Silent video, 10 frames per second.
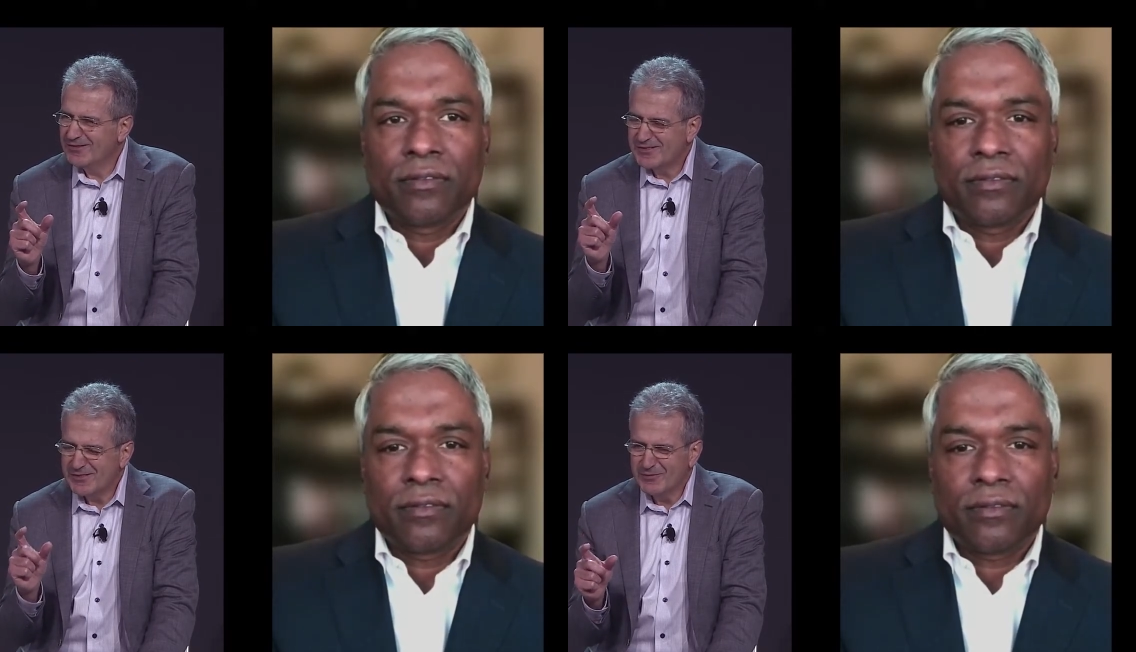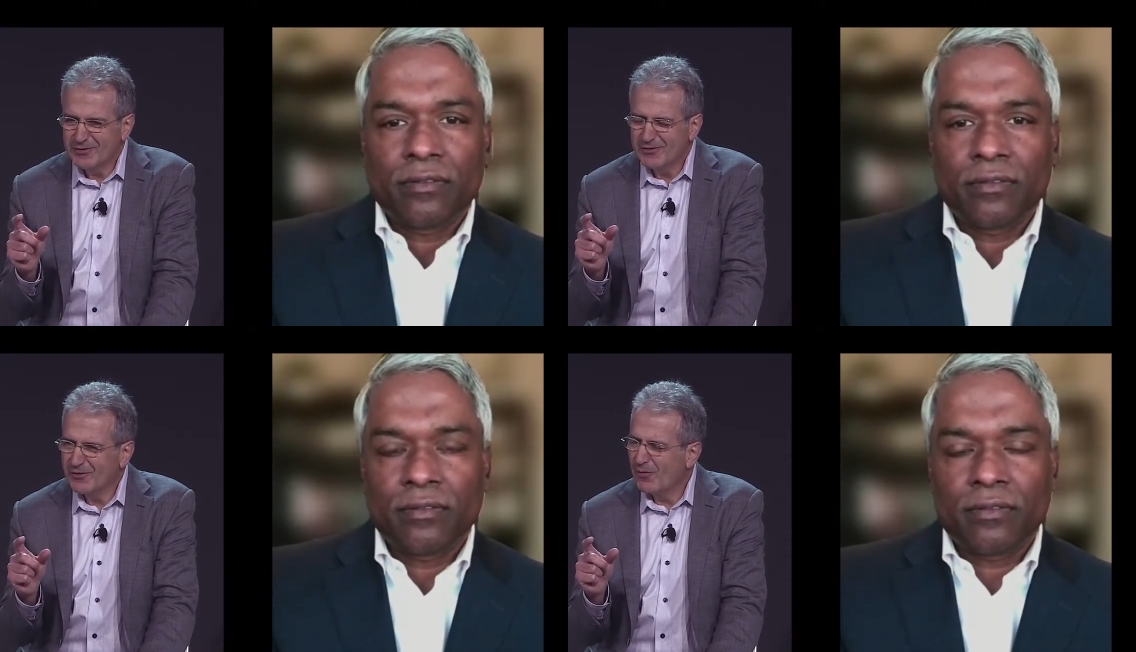
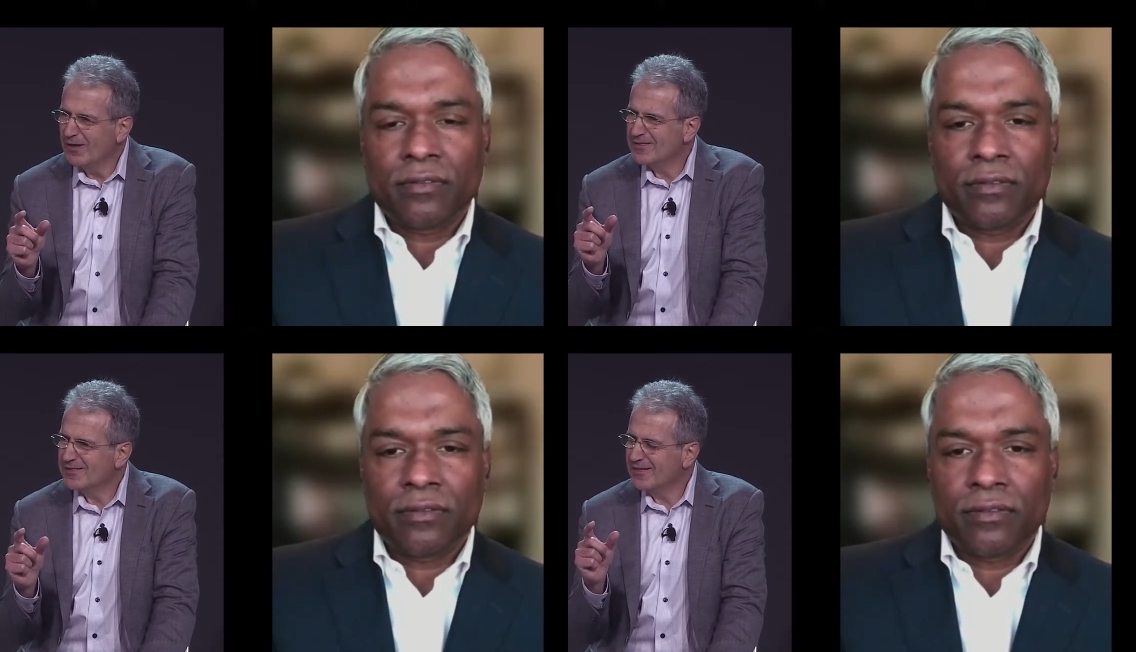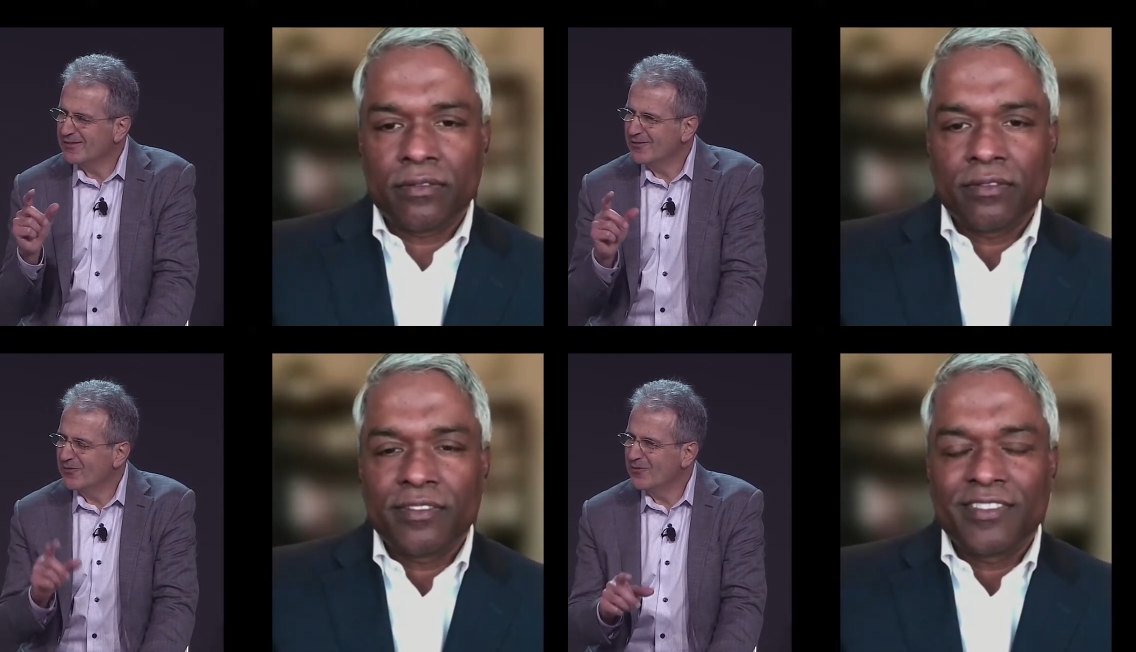Speaker 1: similar to the ones that
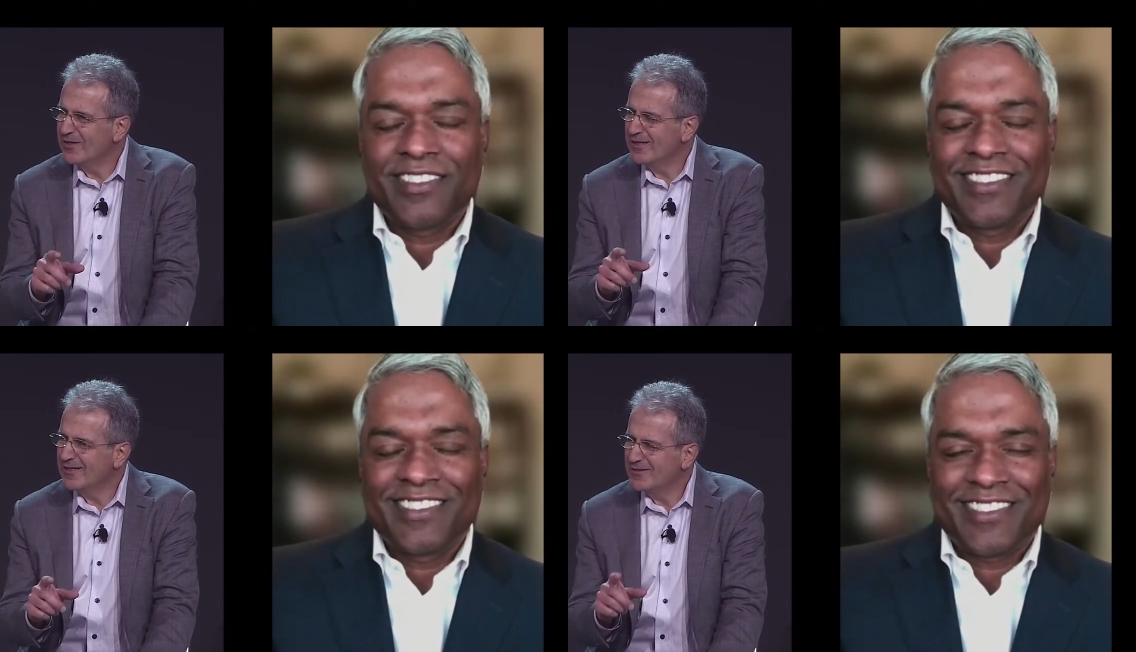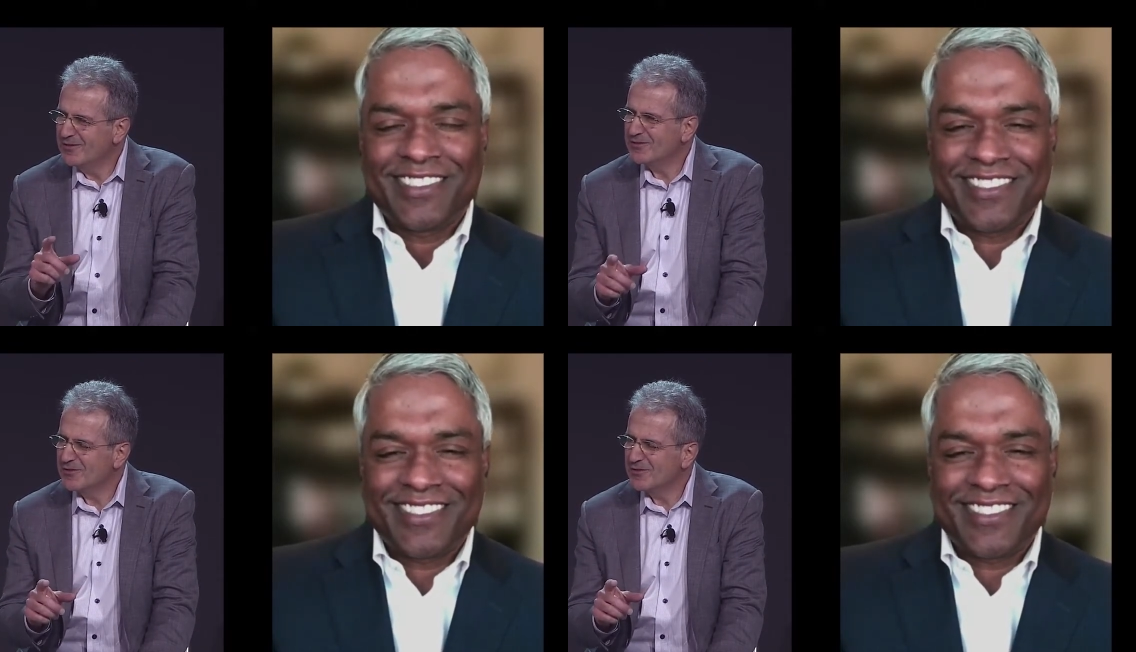we used to